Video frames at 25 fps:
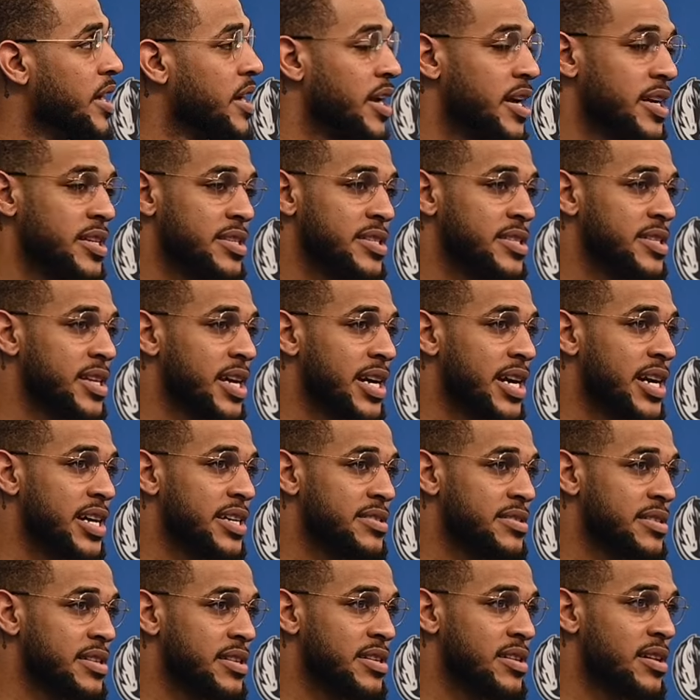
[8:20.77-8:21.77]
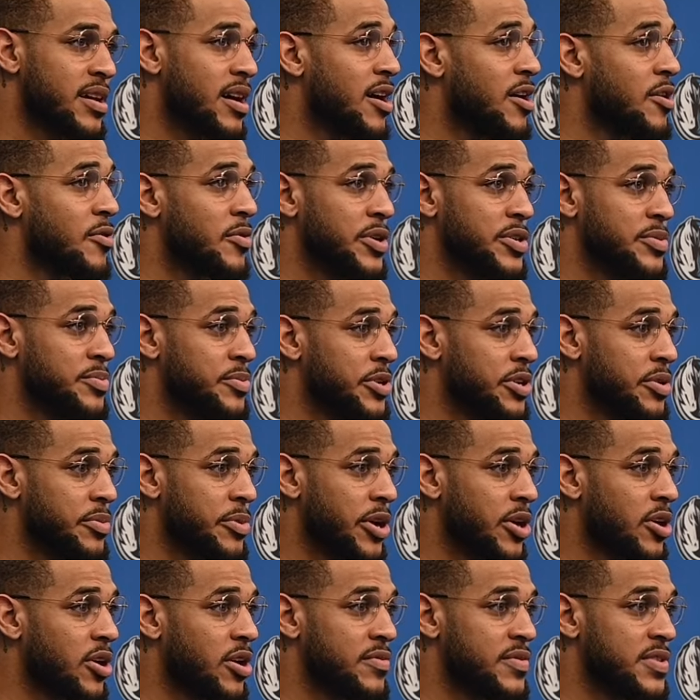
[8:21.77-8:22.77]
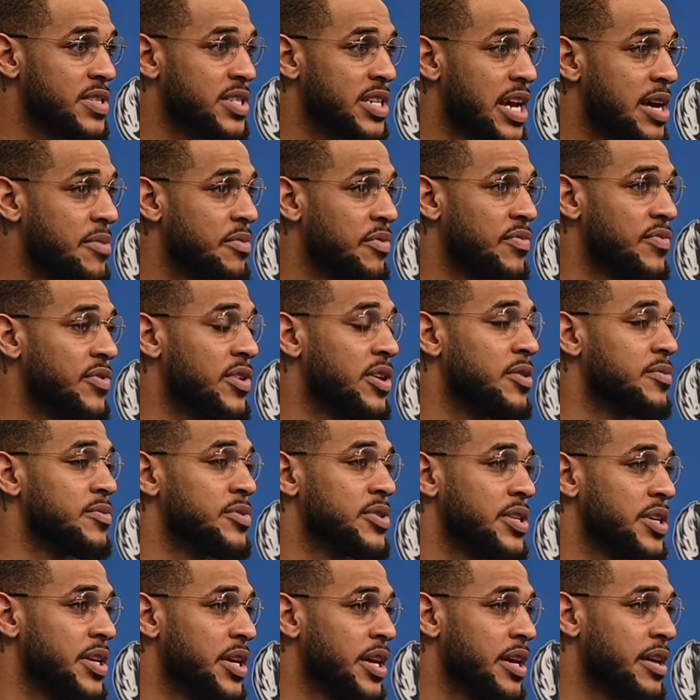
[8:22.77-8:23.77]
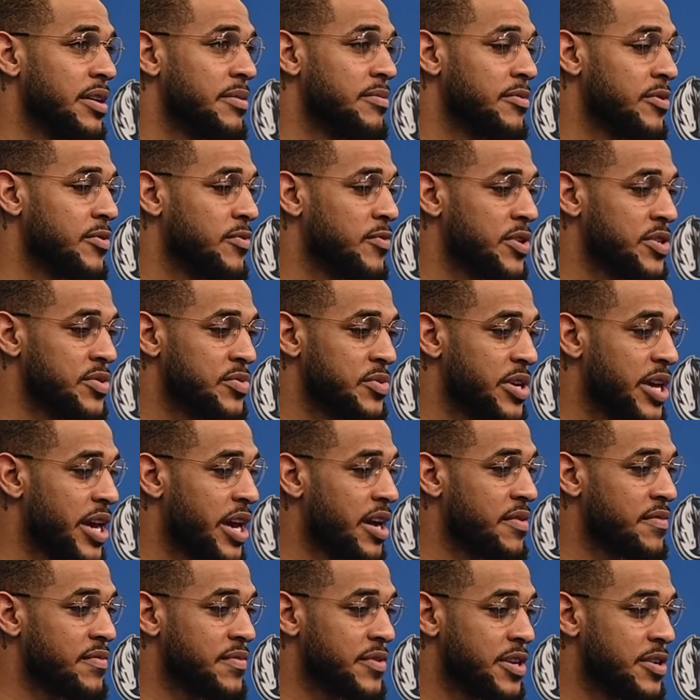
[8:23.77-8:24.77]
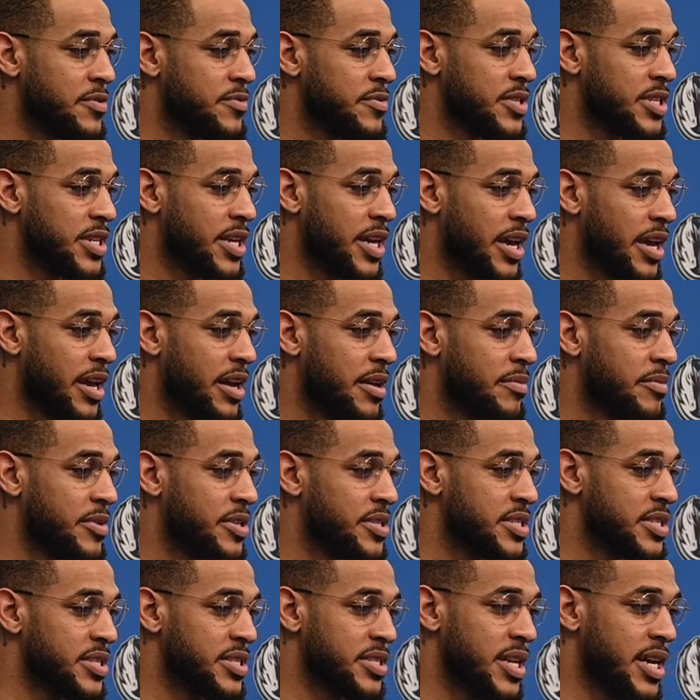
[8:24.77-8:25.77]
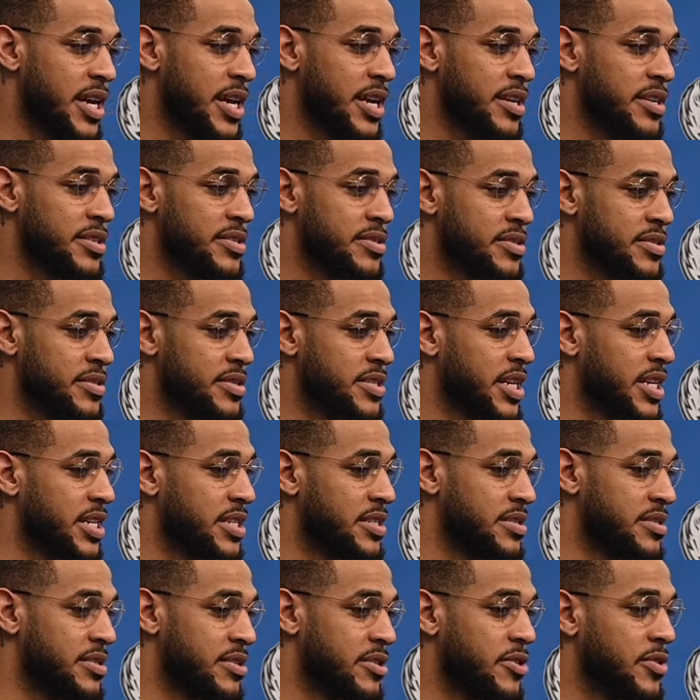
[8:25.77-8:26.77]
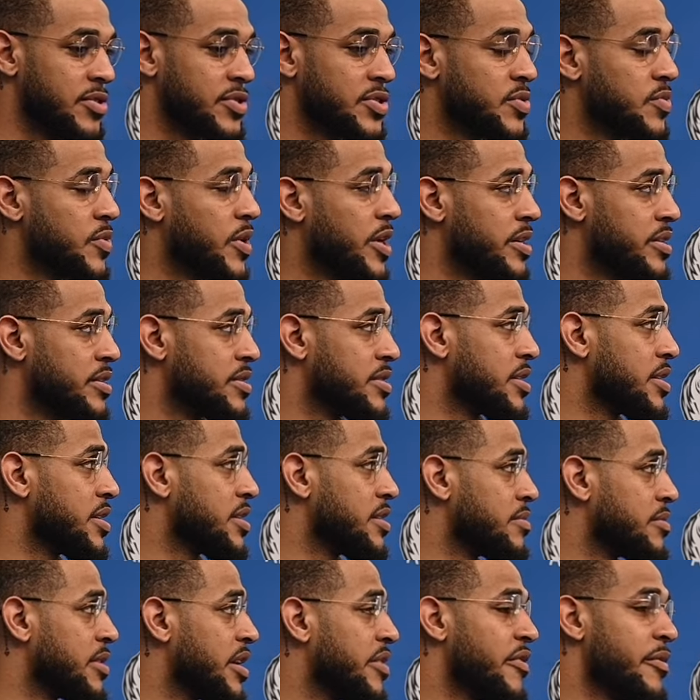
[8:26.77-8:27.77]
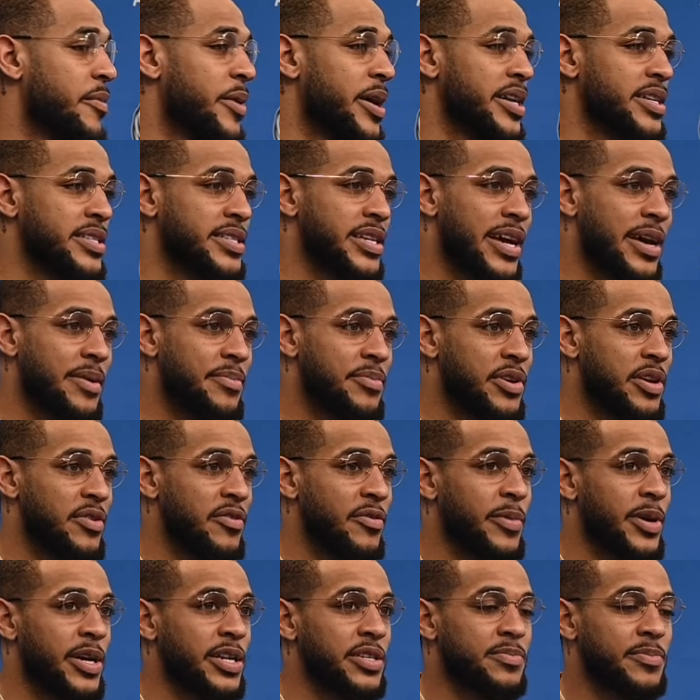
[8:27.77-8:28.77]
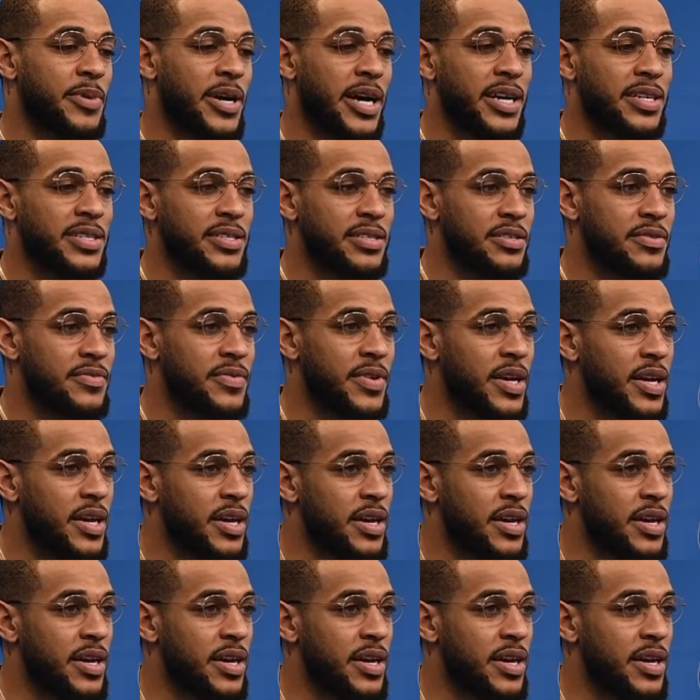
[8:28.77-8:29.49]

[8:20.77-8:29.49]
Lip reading: And just like I said, I always piggyback off this, having fun with the game. And once we have fun with the game, it's just like it's contagious. It goes around the team. Everybody's happy. Everybody's positive.